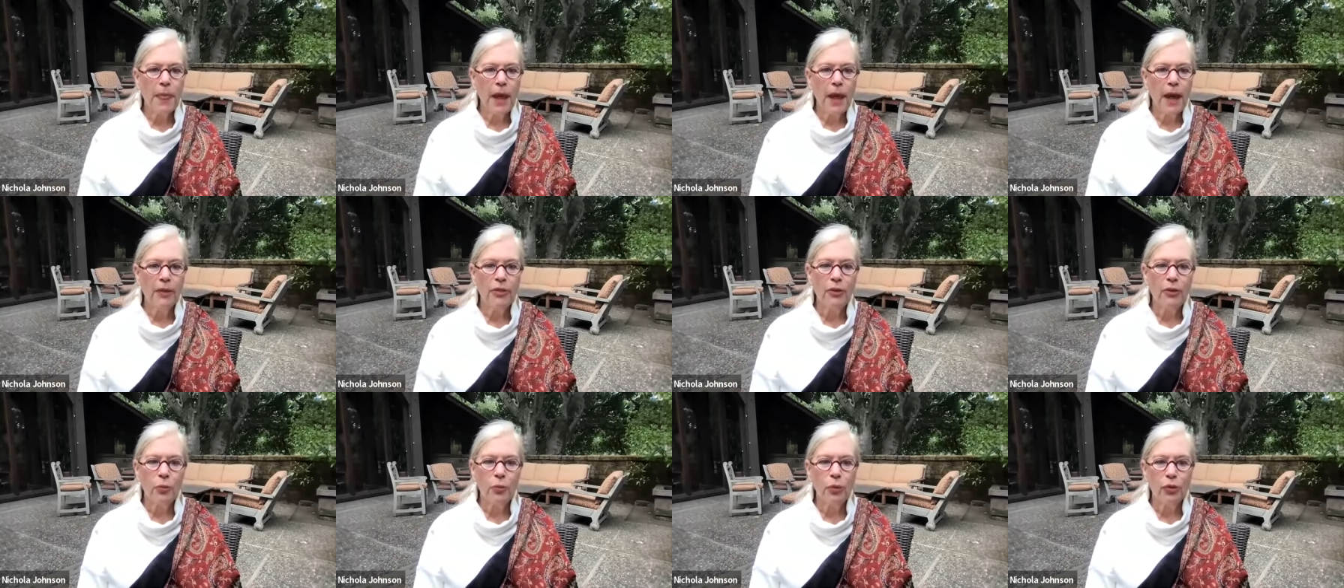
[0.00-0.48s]

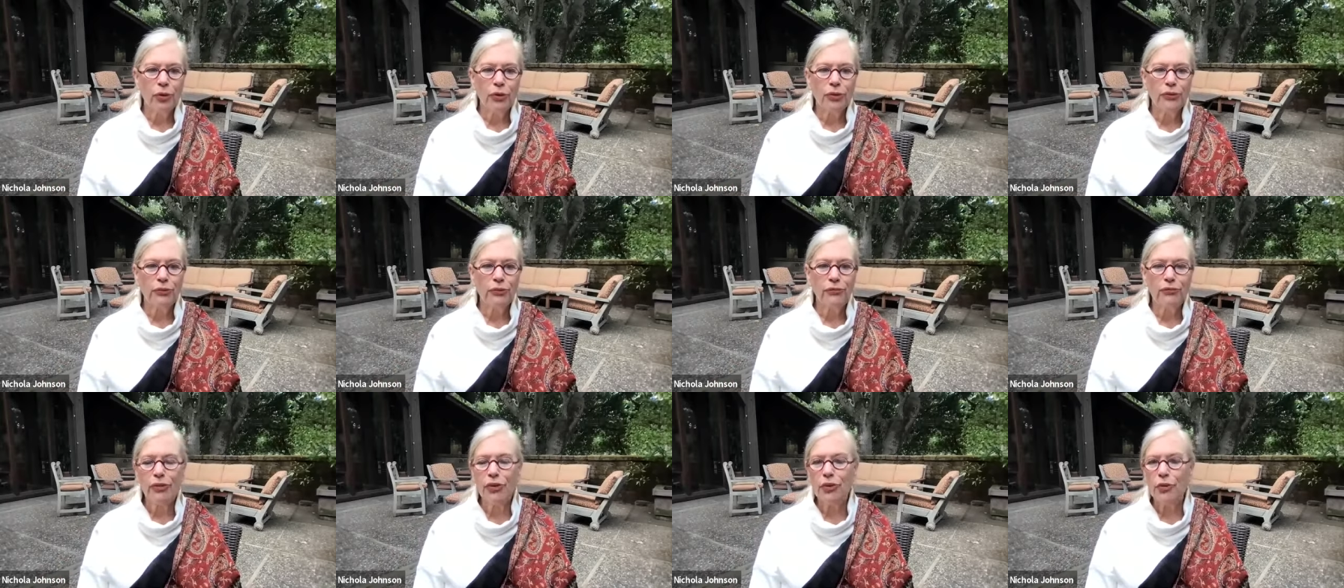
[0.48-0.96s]
And the
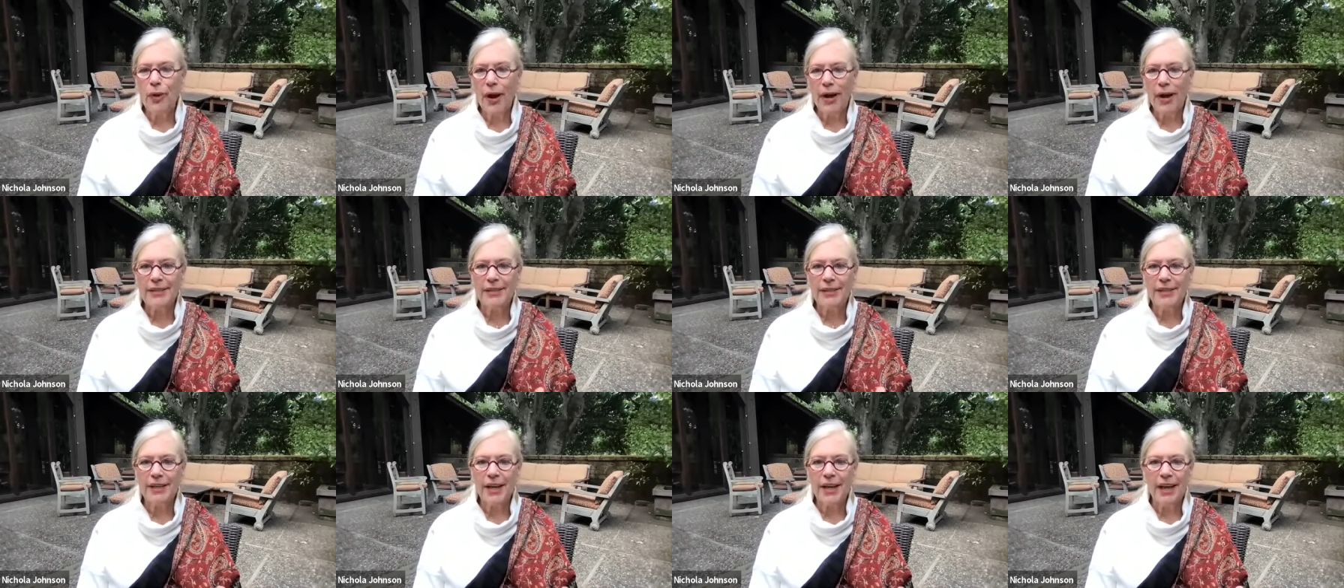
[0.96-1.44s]
worldview
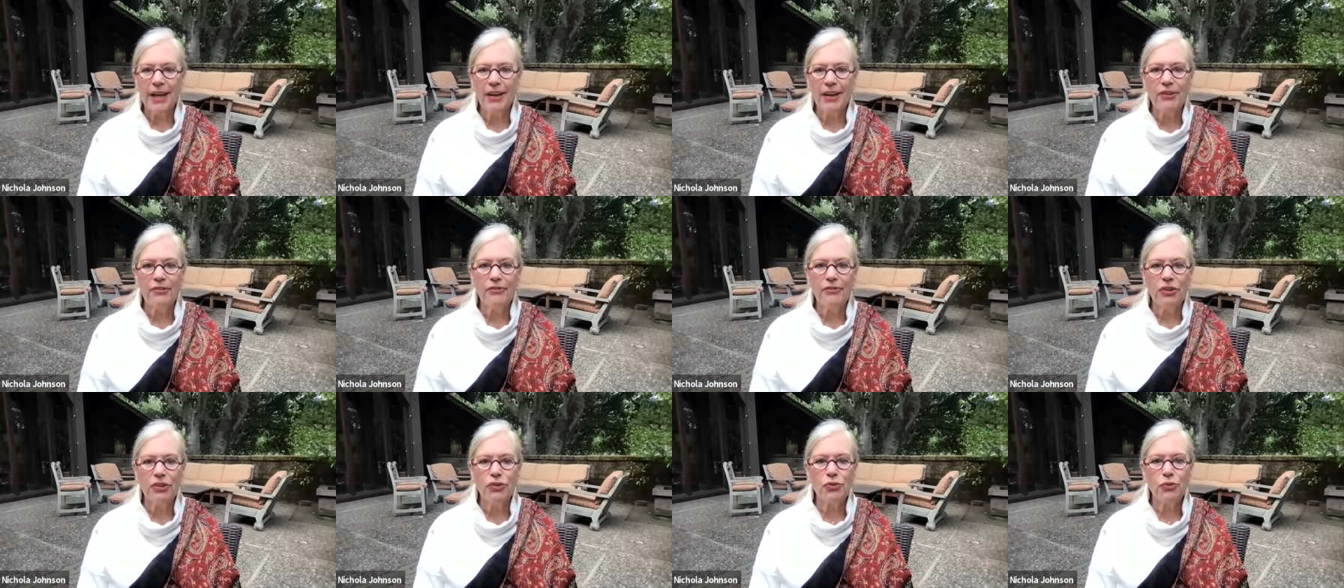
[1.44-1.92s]
as an
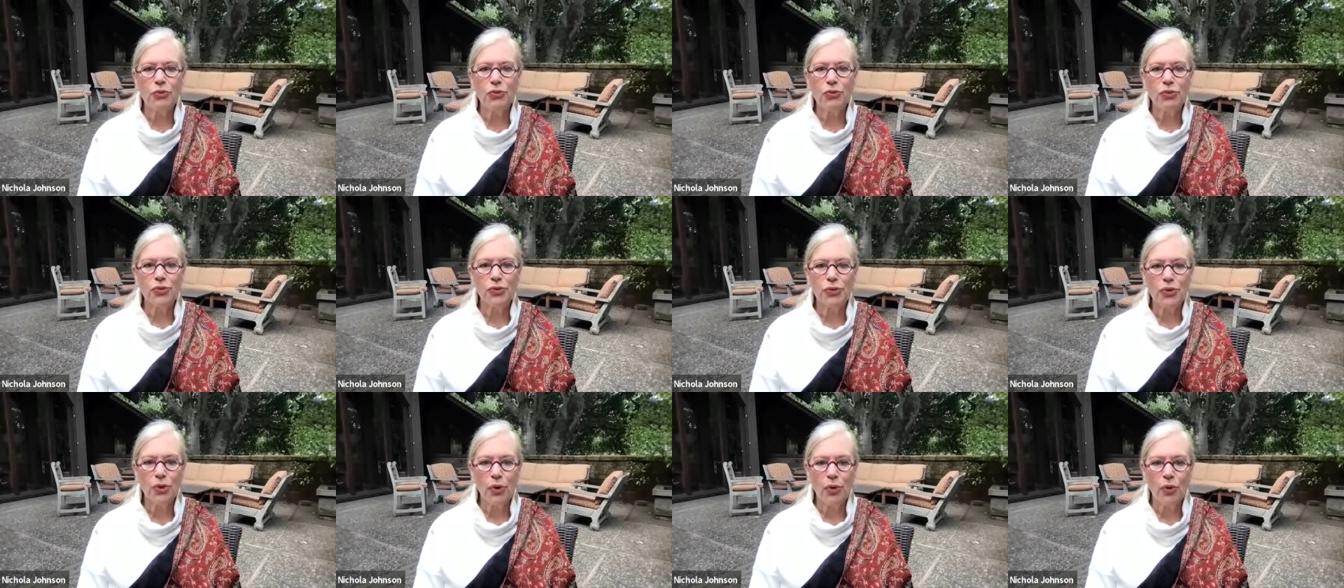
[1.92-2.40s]
individual
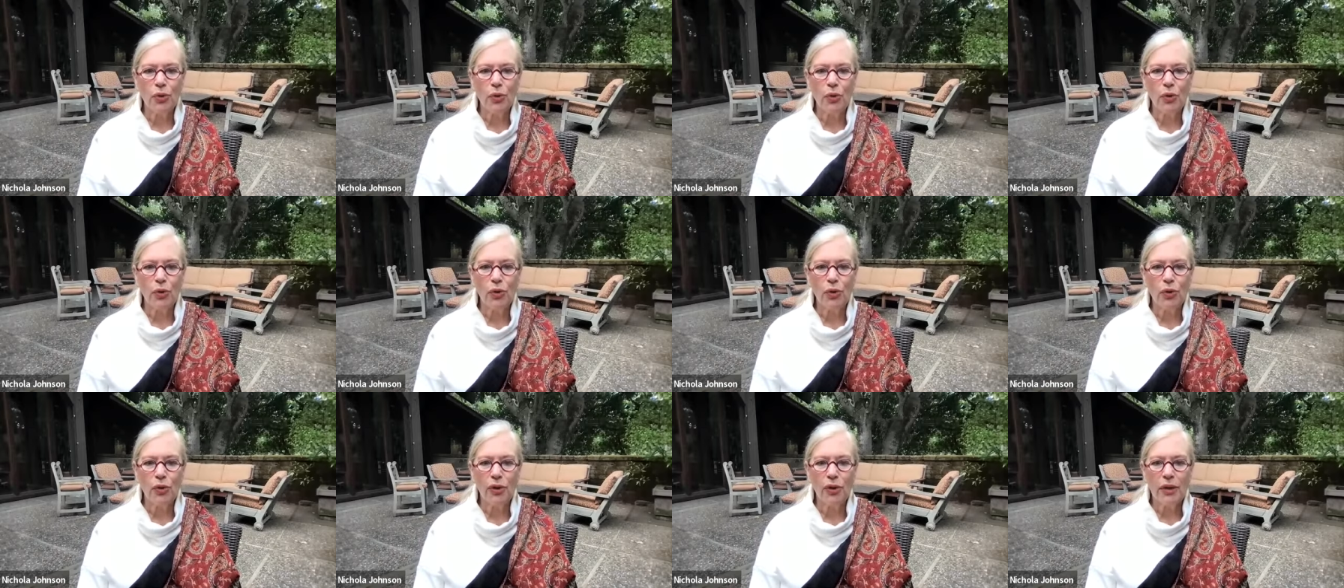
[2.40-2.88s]

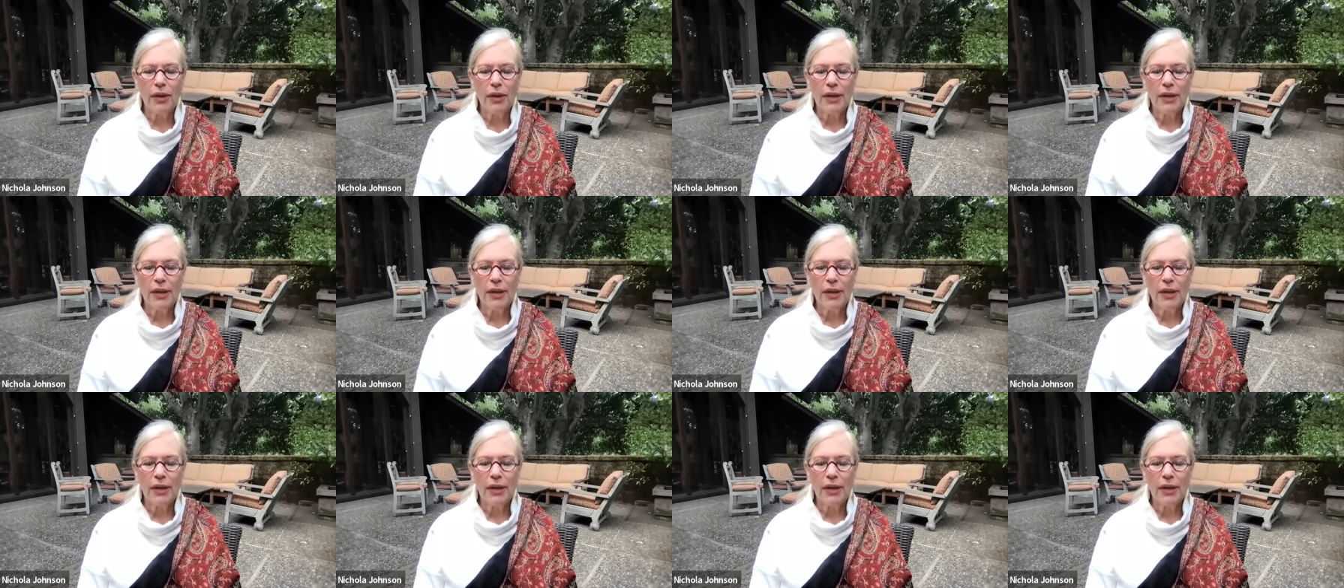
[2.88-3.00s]
soul